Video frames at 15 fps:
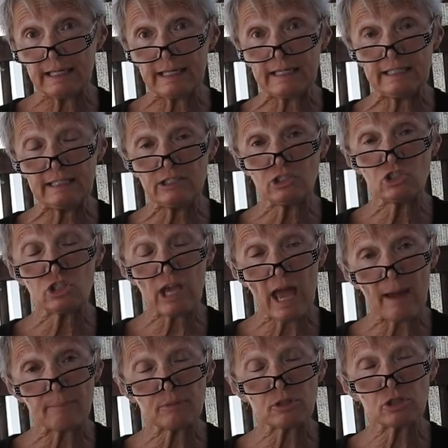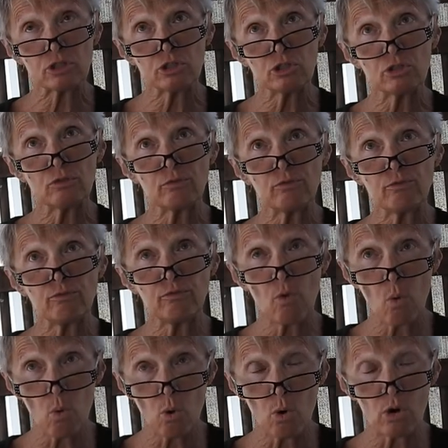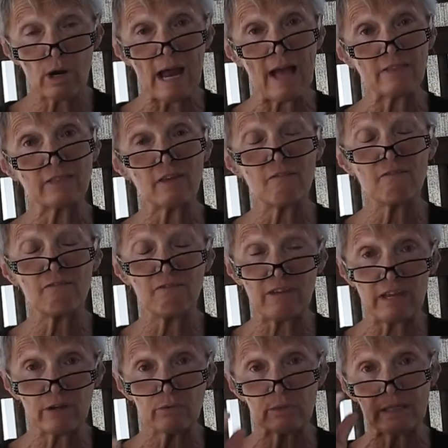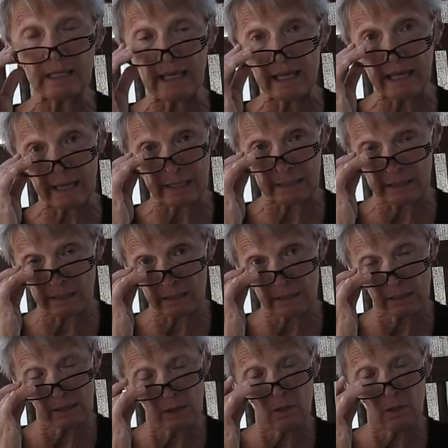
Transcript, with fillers: And in chapter 4, at the very end,